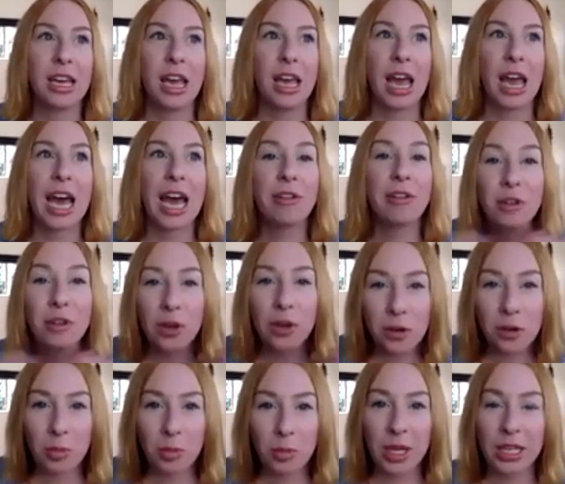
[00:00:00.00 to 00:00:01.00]
have her own
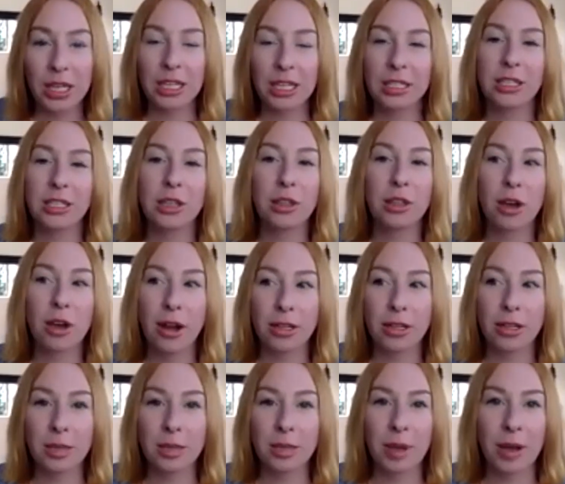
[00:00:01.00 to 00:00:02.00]
opinions and thoughts
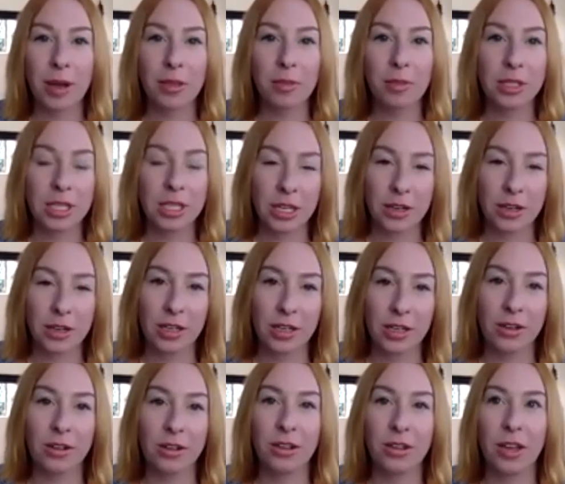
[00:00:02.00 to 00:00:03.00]
about the
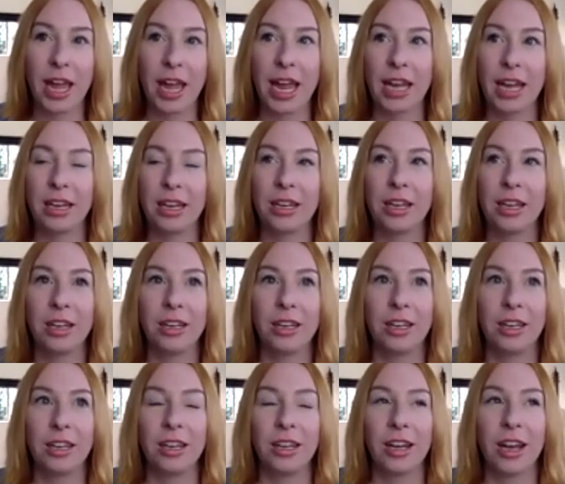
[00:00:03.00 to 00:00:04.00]
material and
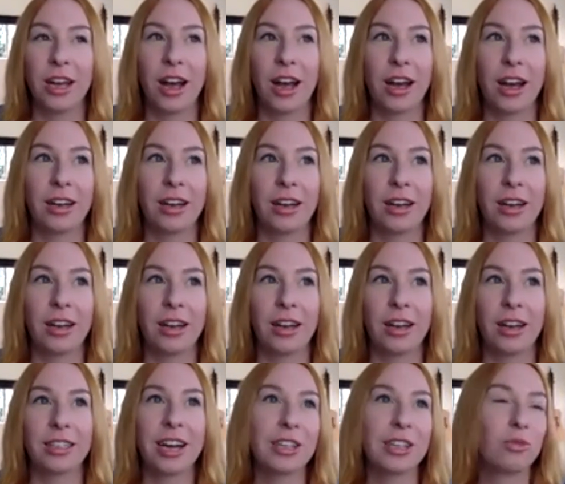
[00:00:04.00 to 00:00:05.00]
uh,
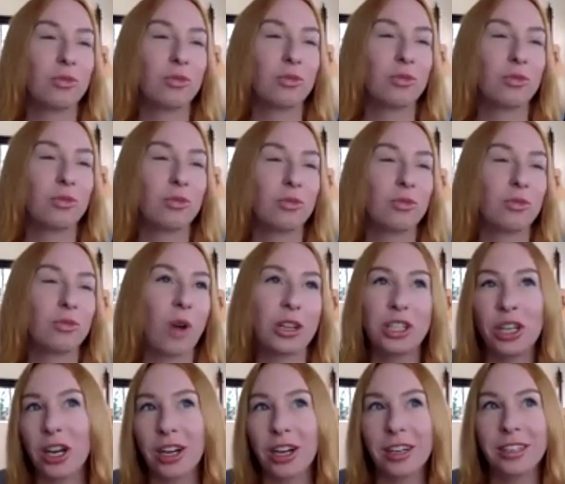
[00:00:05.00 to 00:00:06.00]
gosh watching